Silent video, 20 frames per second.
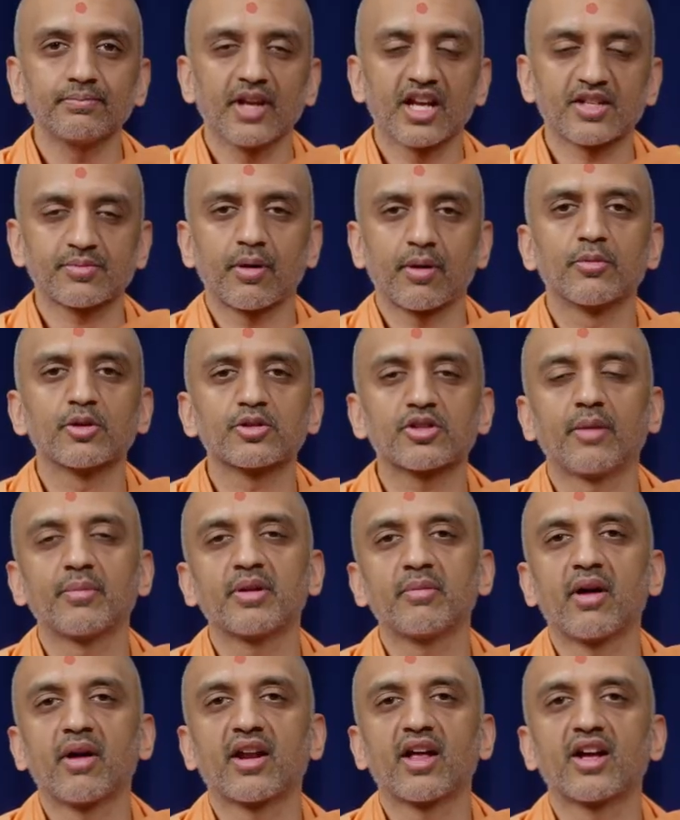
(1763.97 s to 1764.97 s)
As Pramukh
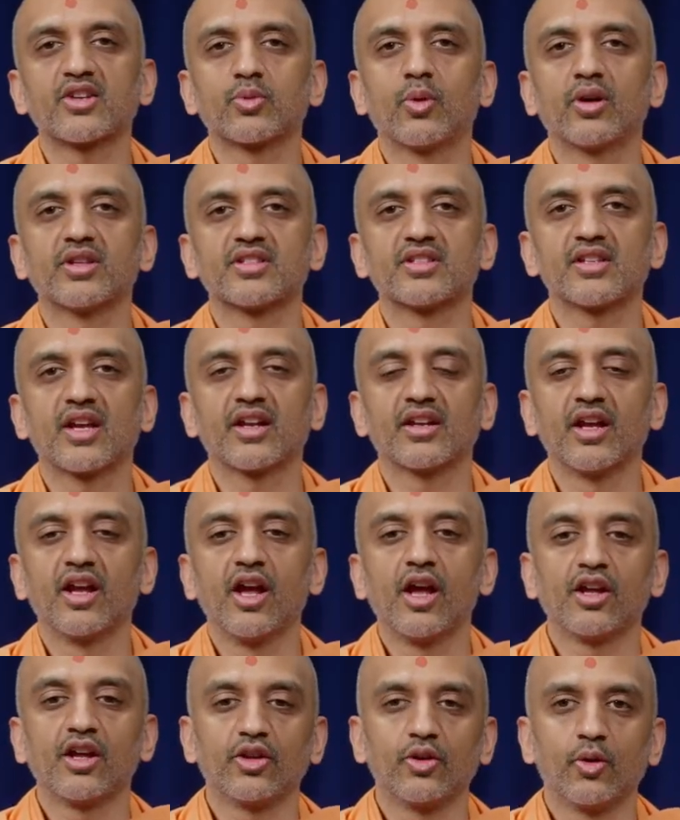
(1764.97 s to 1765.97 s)
Swami Maharaj once said,
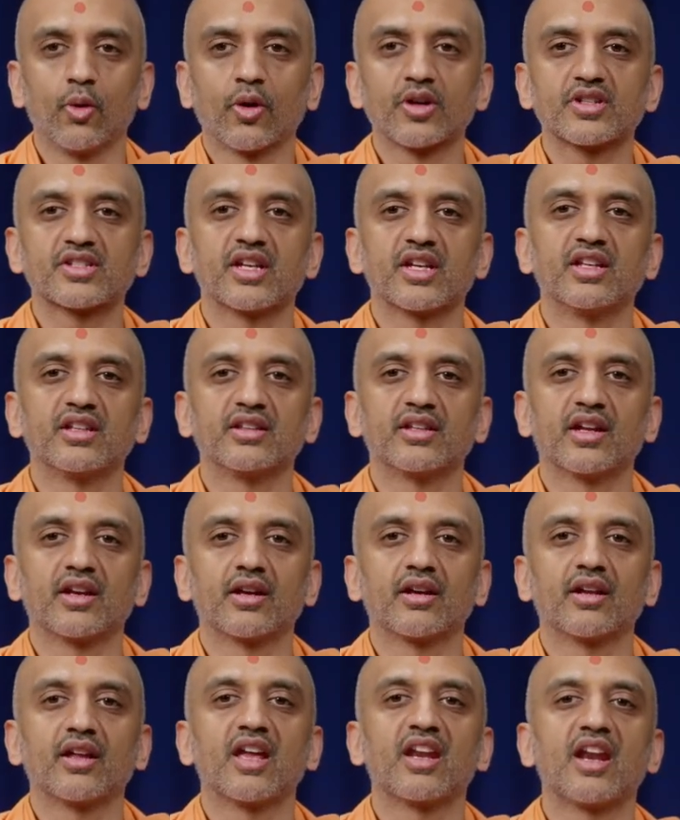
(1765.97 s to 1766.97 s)
you're sitting
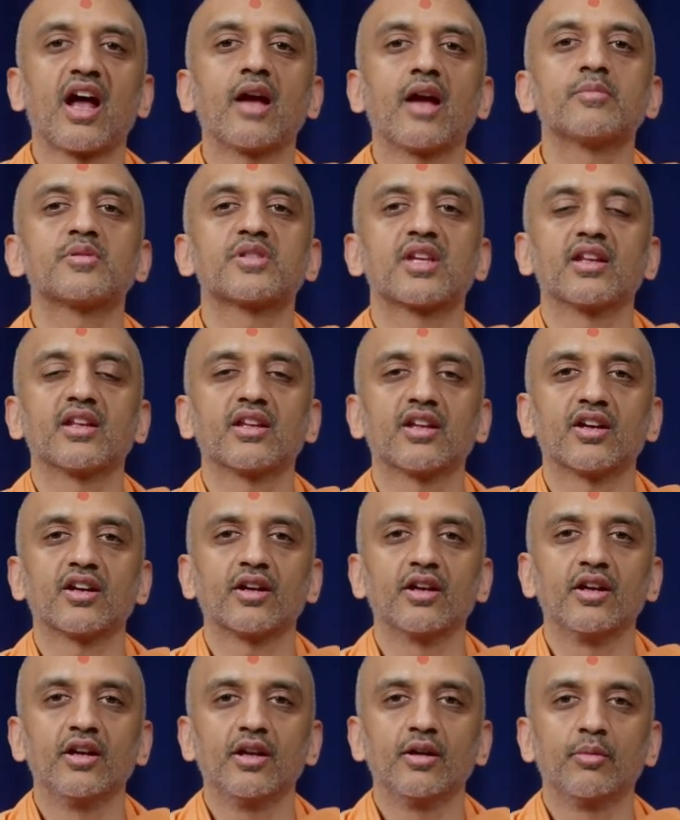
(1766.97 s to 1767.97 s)
there and I'm sitting
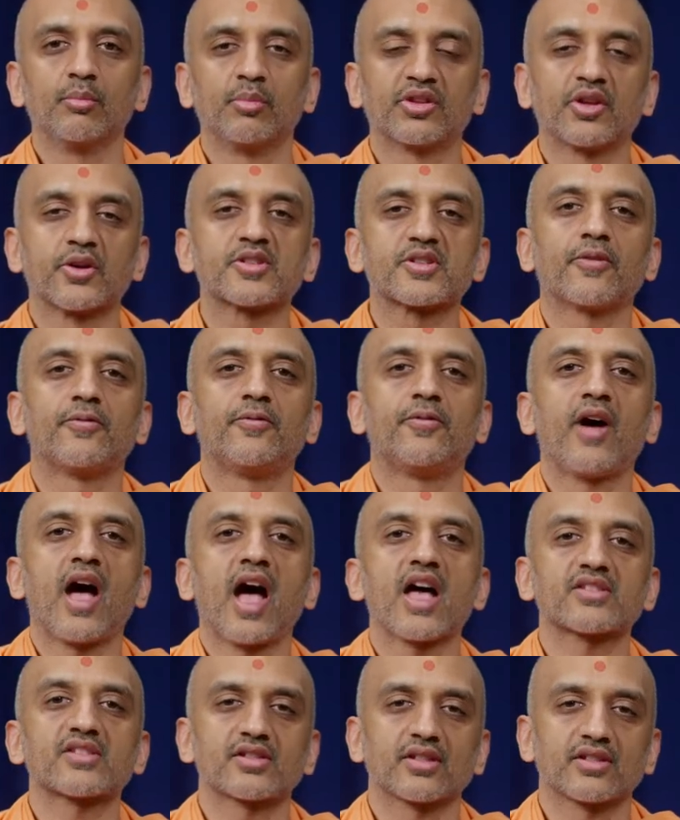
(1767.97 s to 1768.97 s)
here, but there's a
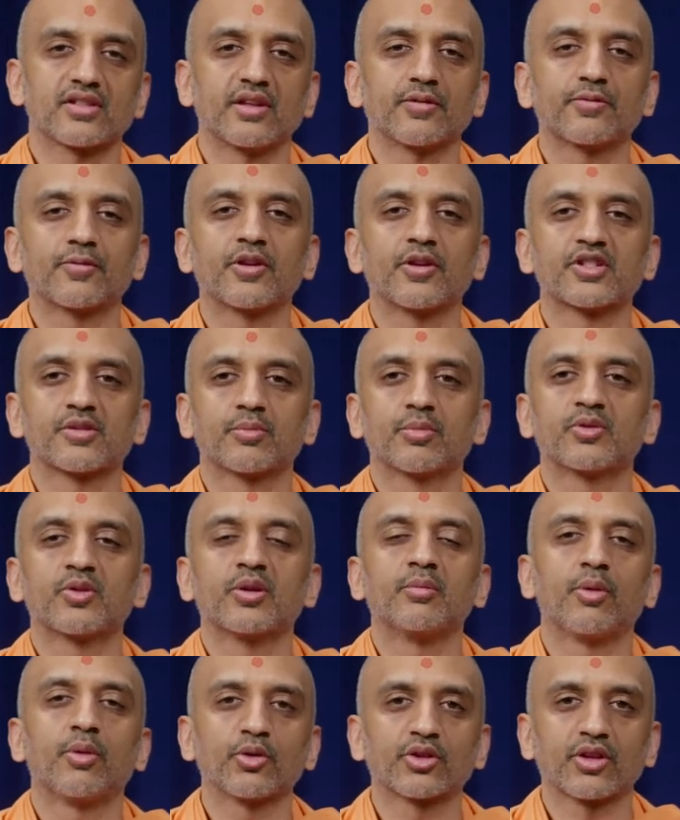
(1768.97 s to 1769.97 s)
vast difference
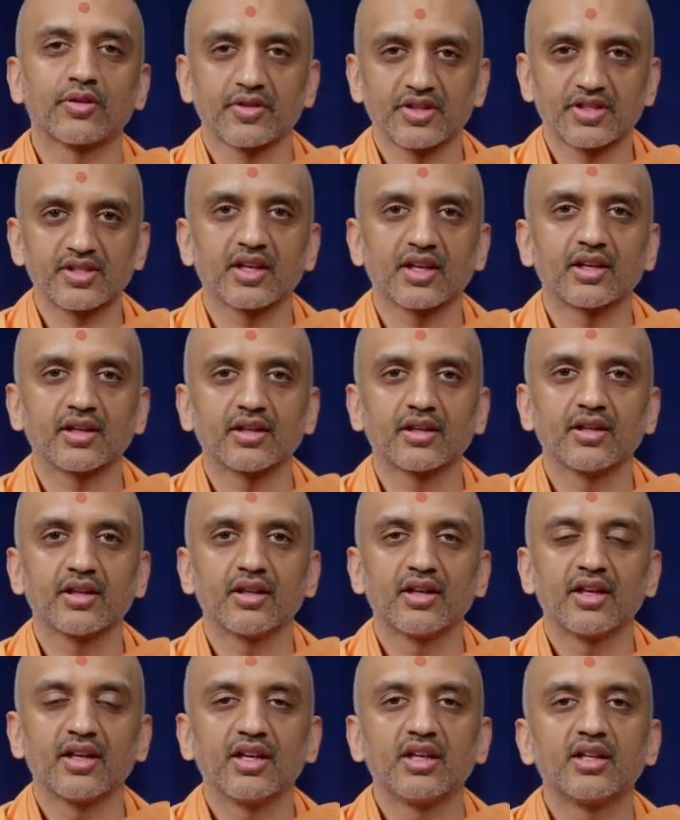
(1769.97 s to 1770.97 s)
between both of us sitting.
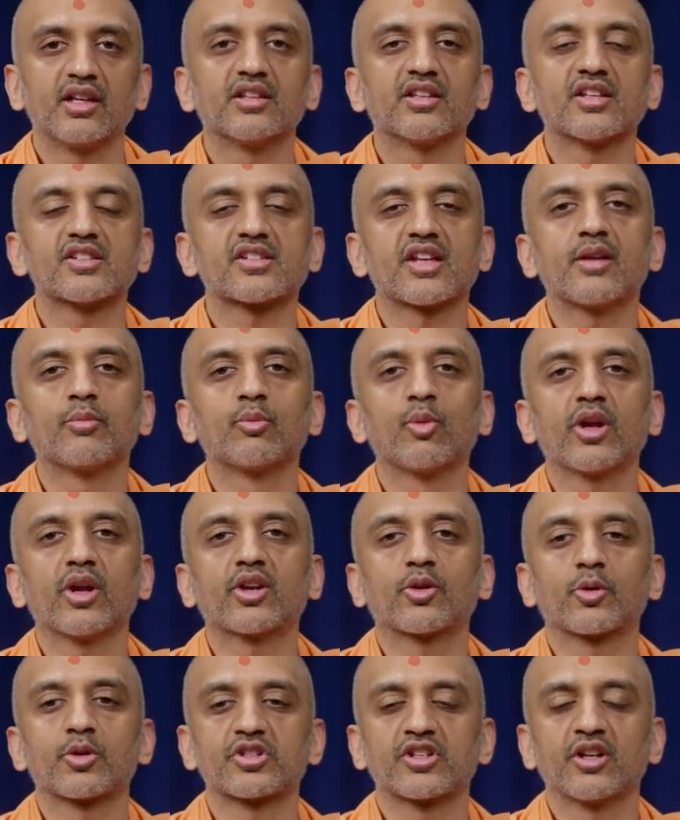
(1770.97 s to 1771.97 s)
In the same way,
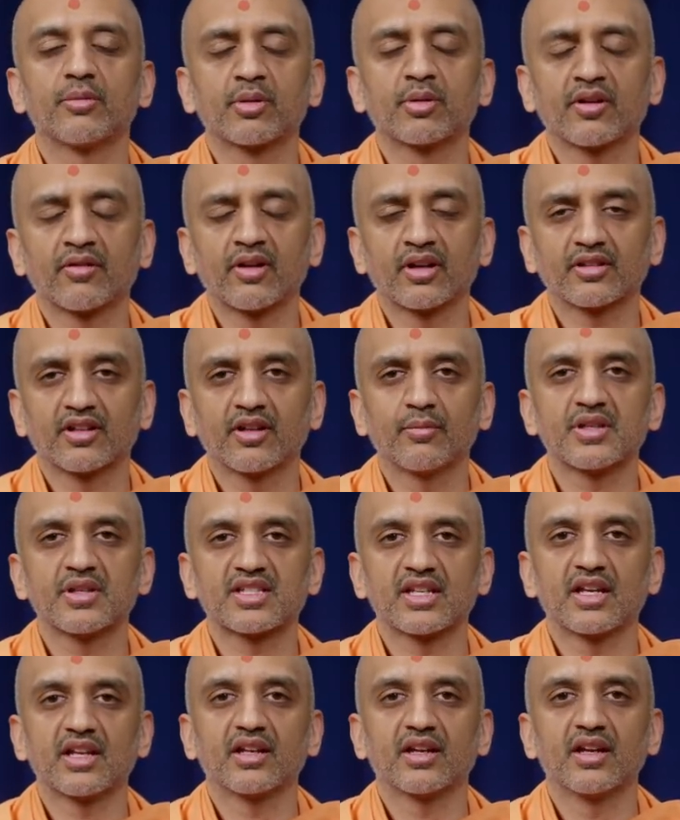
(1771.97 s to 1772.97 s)
Krishna Bhagavan can be
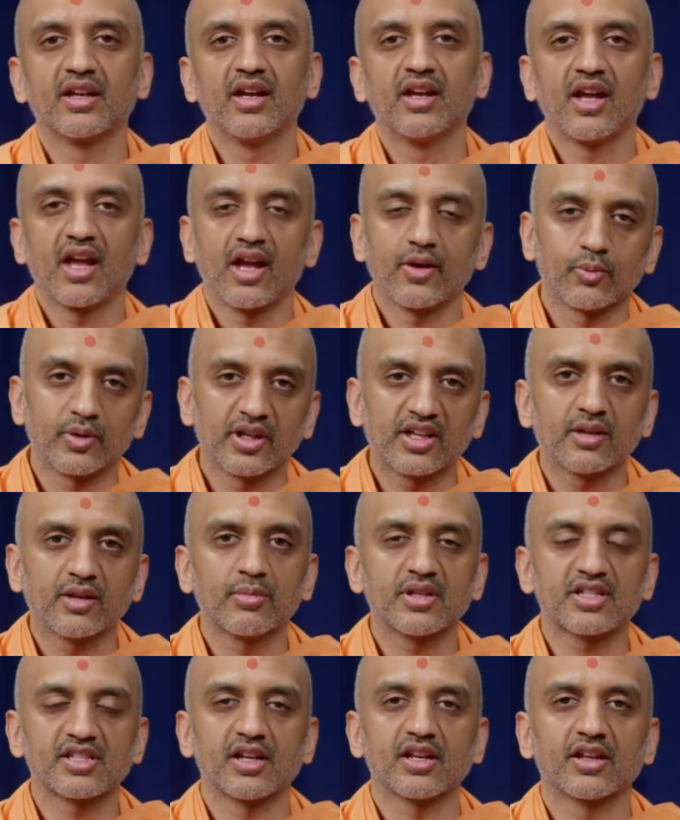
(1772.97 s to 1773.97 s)
sitting and we can
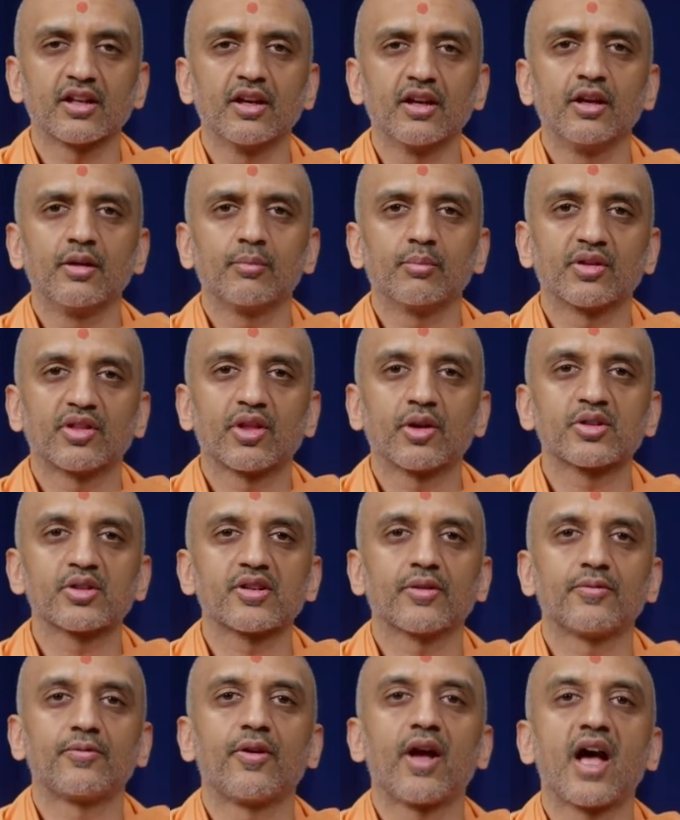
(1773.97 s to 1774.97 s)
be sitting, but there
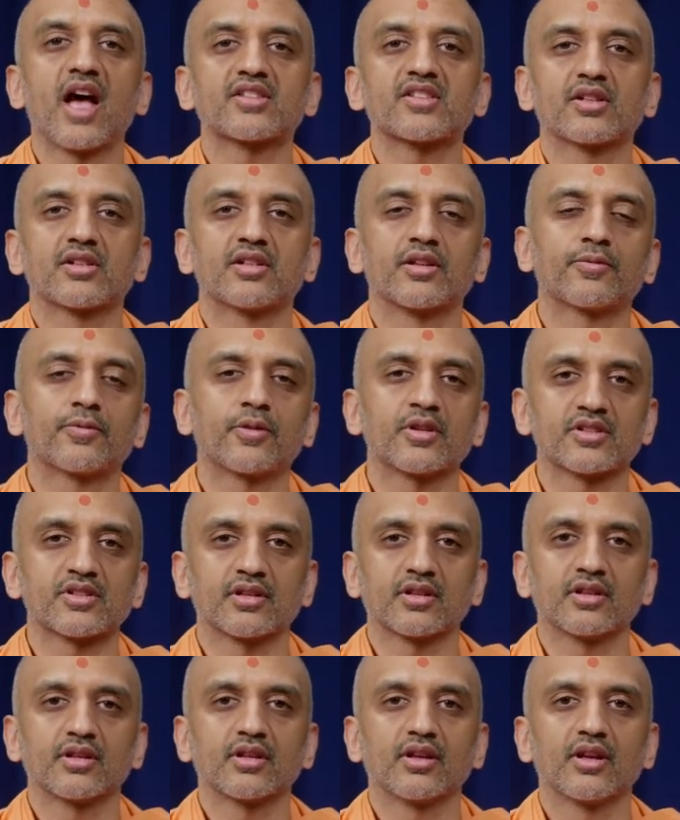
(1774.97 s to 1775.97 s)
is a vast
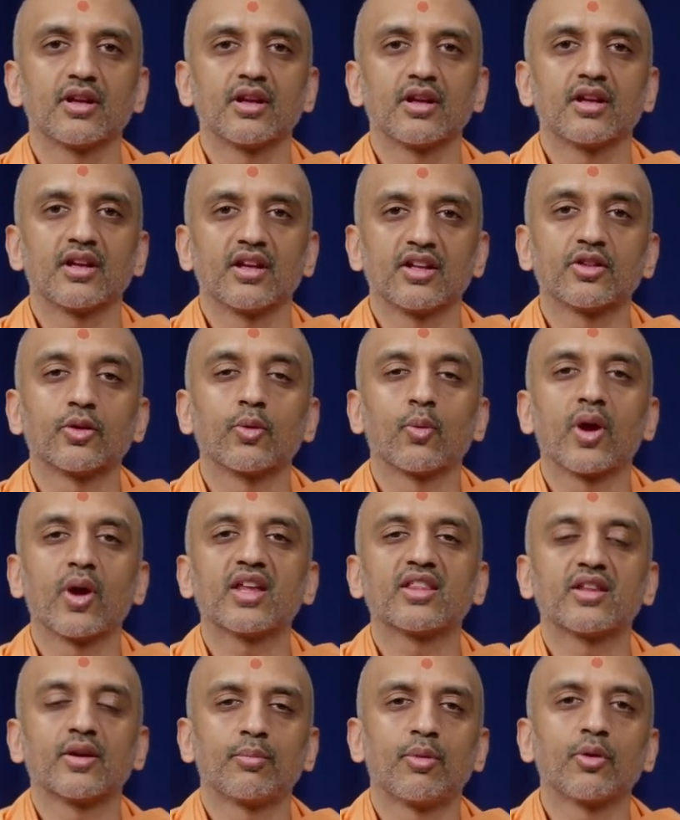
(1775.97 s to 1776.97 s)
difference in the
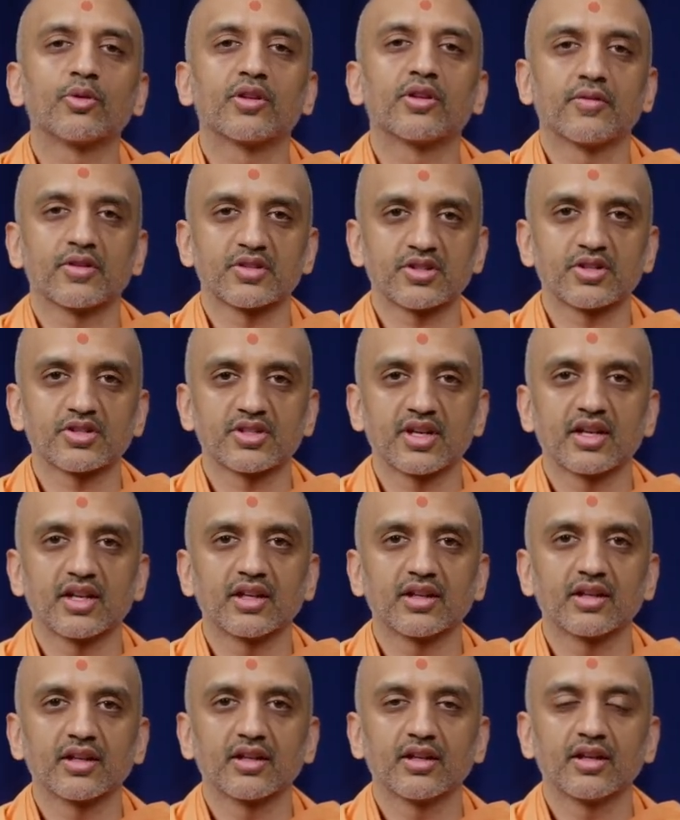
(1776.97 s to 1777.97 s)
way that both of us are
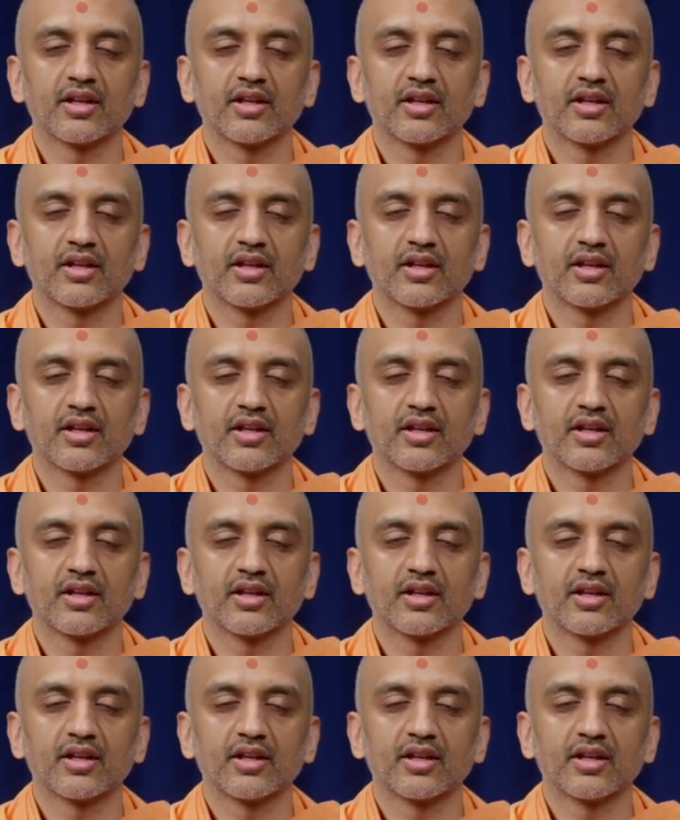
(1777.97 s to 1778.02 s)
sitting.